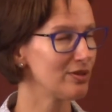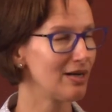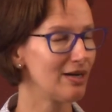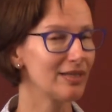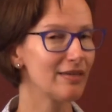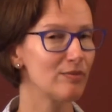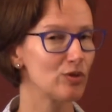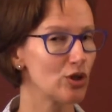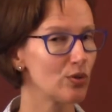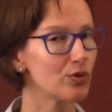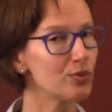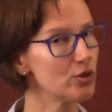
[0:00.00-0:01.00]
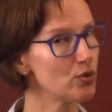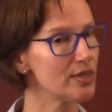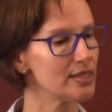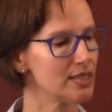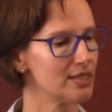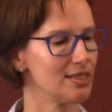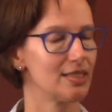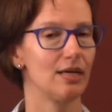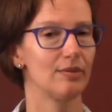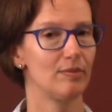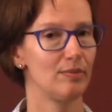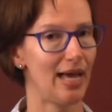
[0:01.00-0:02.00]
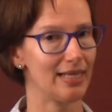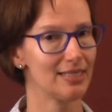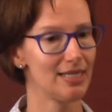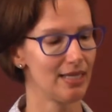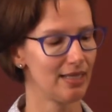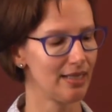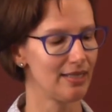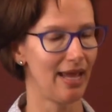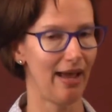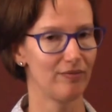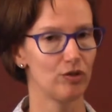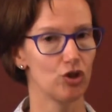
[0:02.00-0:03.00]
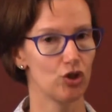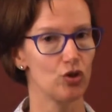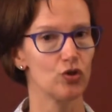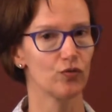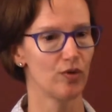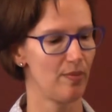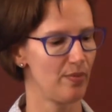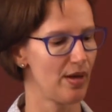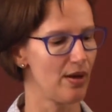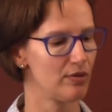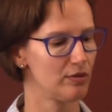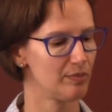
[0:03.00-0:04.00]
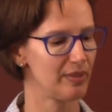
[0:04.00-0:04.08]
I'll give them 2 or 3 choices and tell them that's it, and they have to choose from those,